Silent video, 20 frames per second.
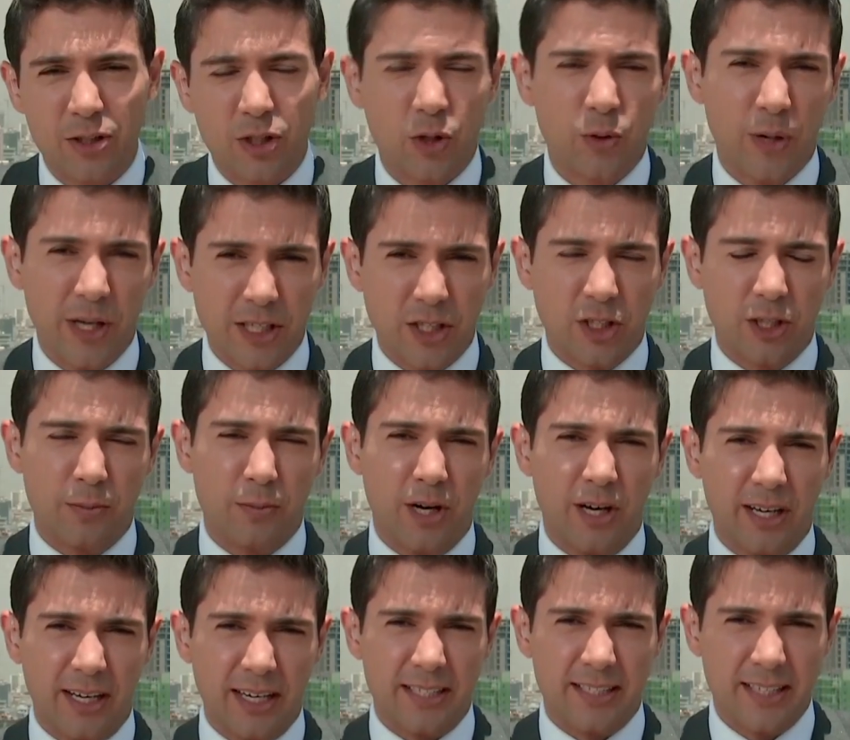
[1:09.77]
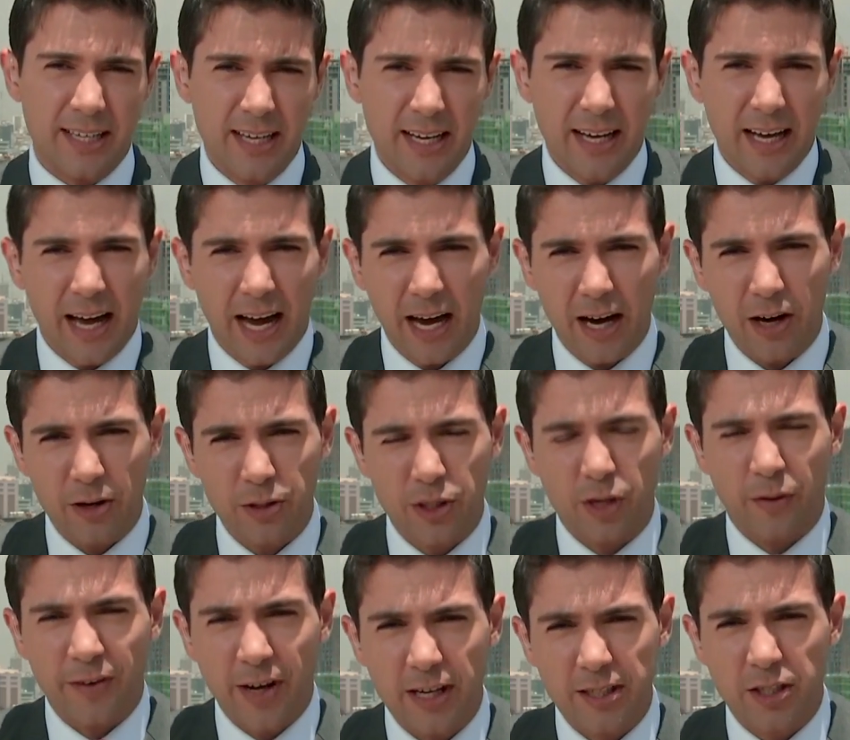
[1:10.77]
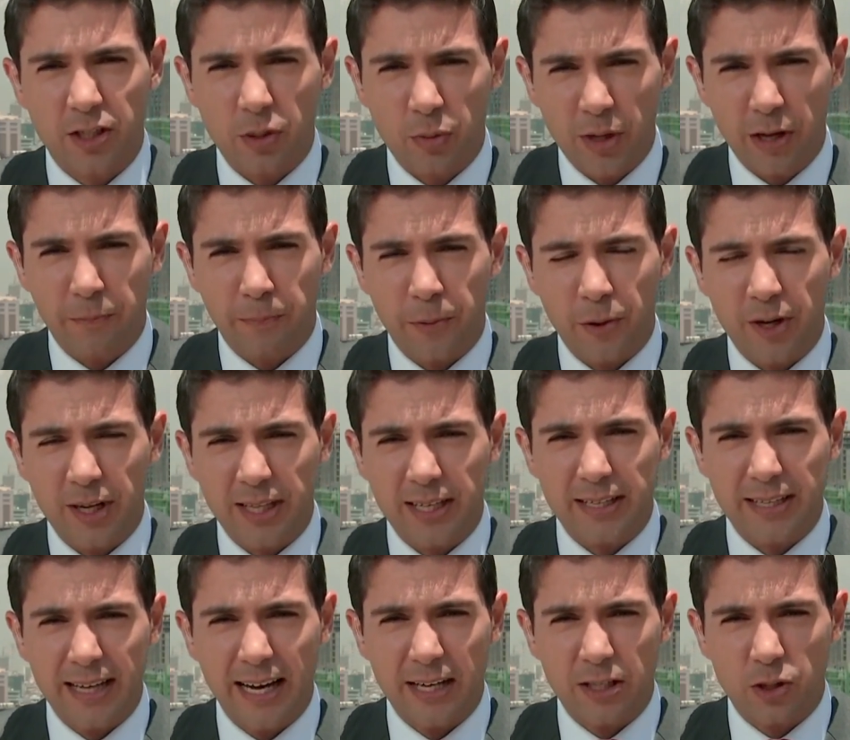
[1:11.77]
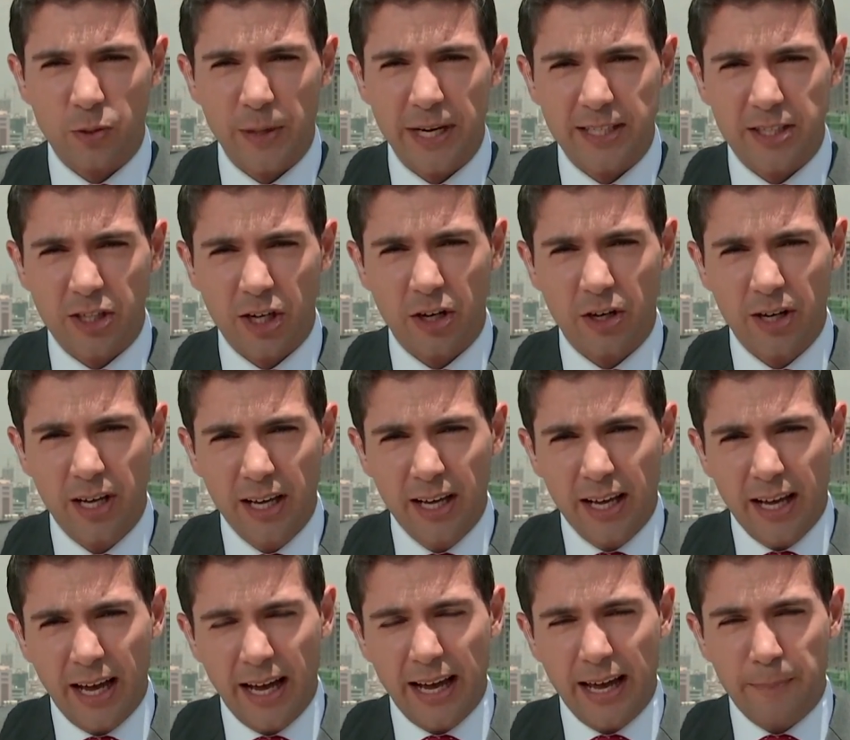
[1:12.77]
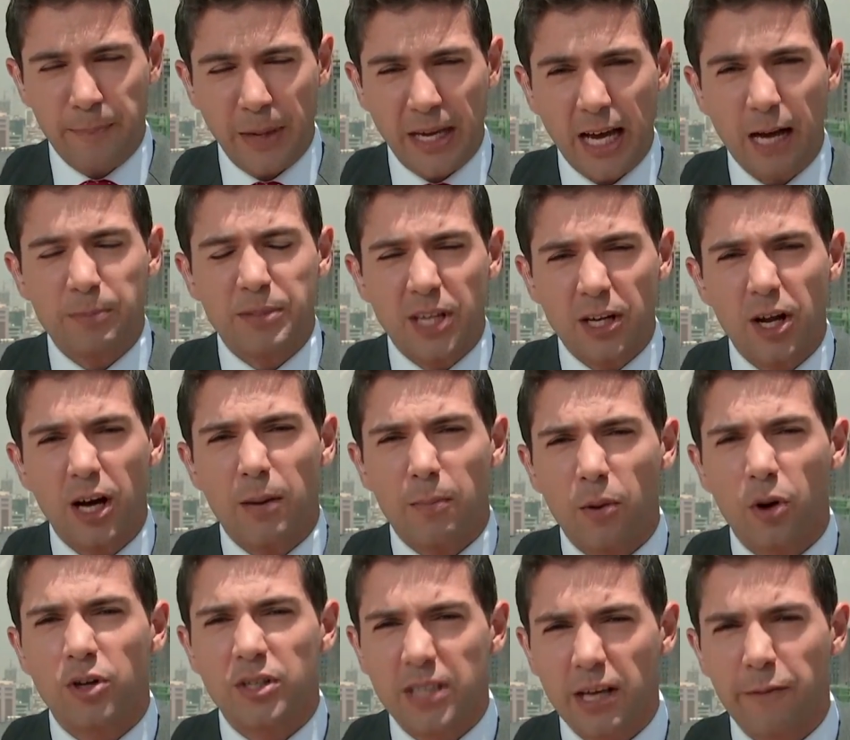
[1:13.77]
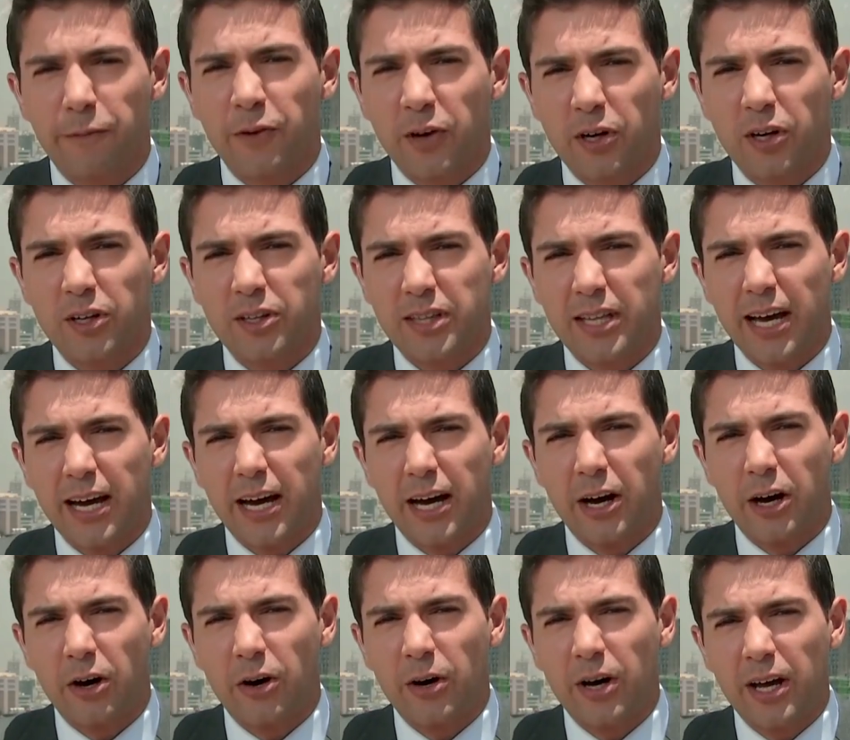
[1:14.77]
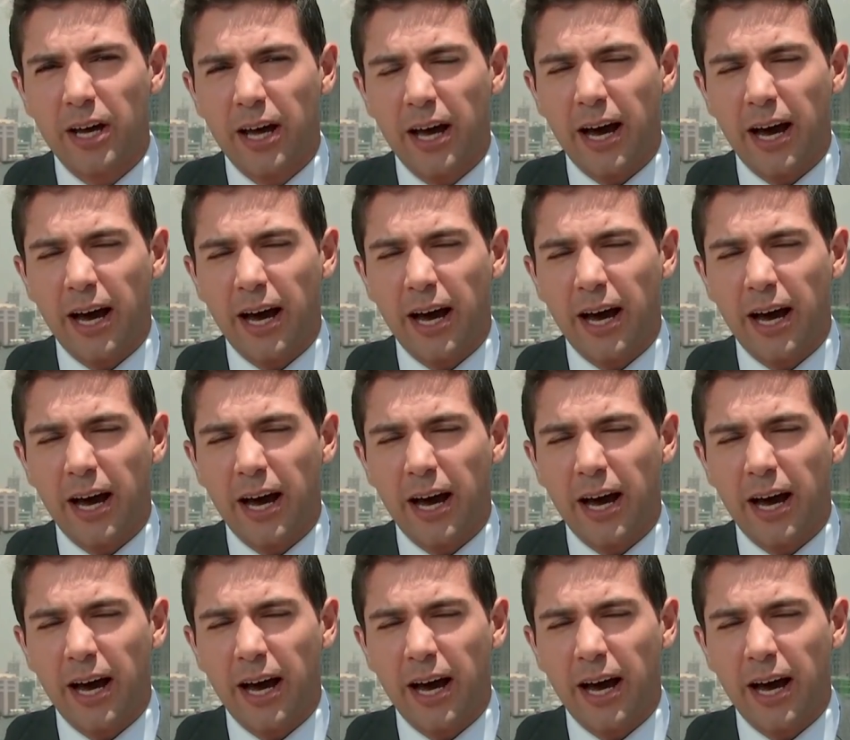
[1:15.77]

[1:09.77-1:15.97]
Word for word: Question mark is how Javad Zarif put it in that tweet. So uh, it becomes a lot more difficult now.